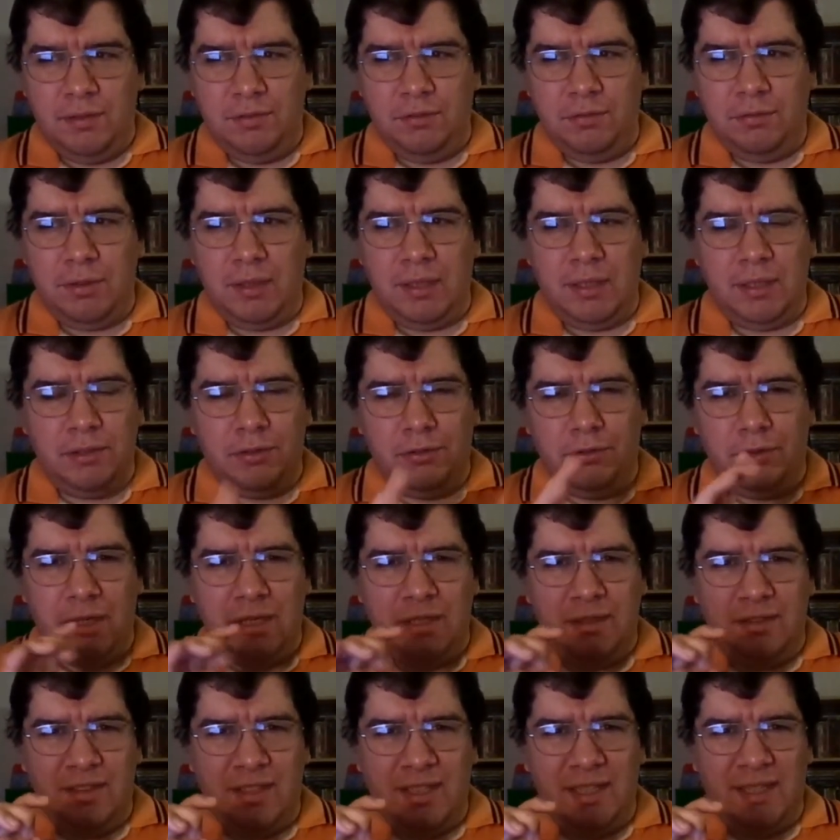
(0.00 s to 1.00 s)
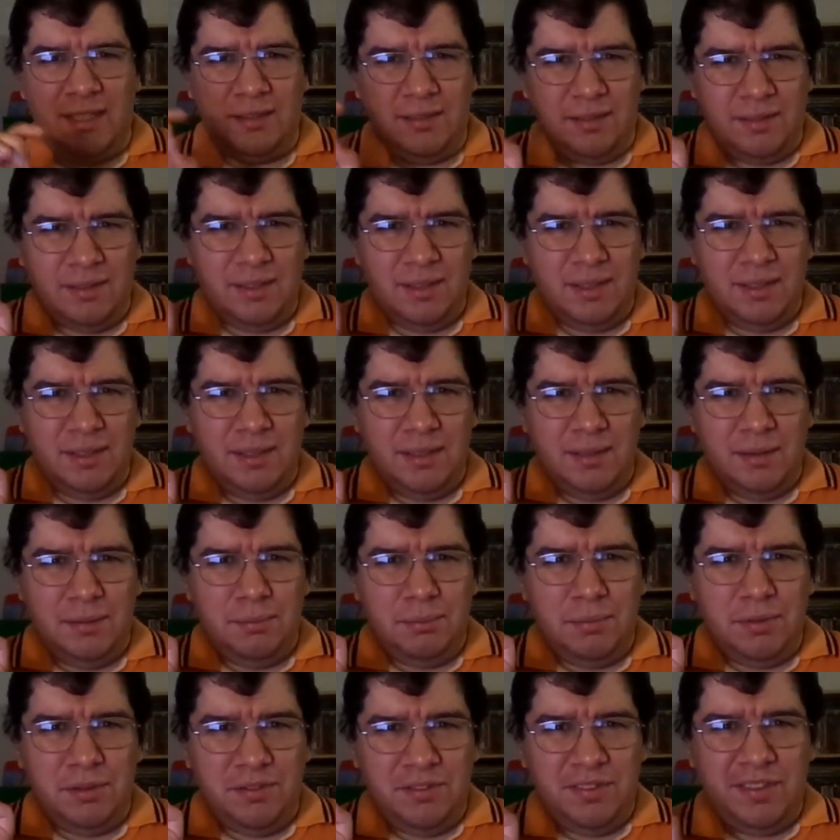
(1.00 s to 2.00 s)
try to create that
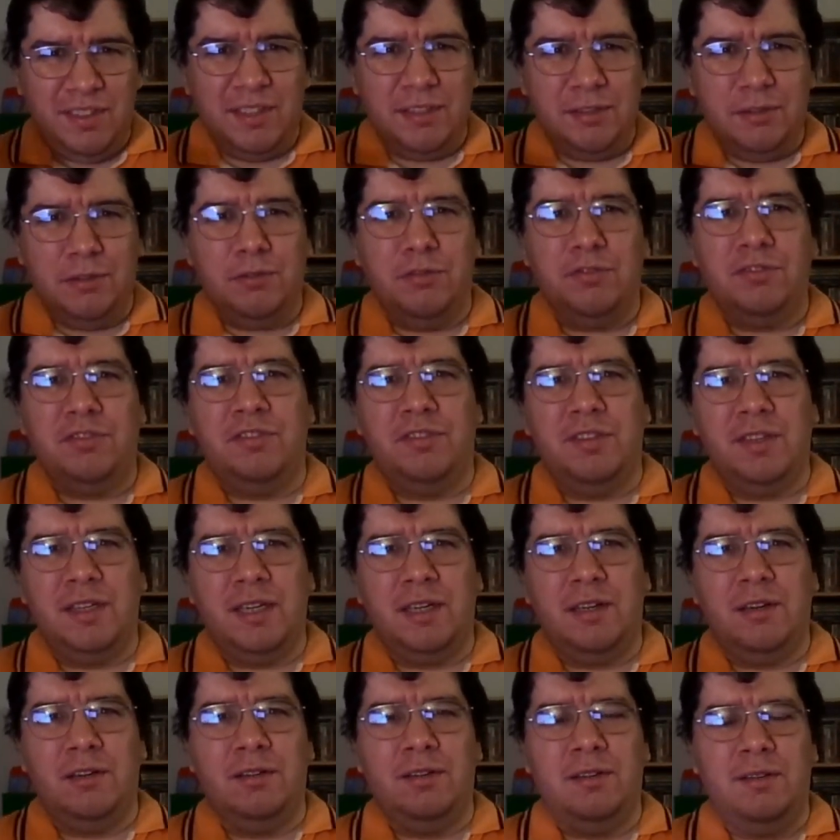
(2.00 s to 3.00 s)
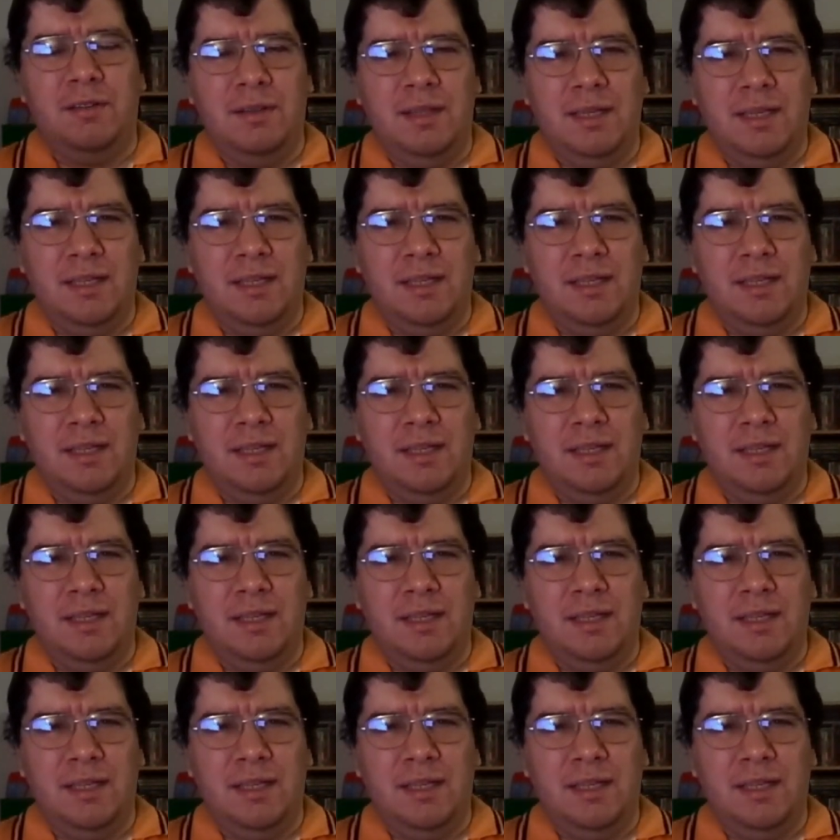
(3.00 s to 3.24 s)
particular style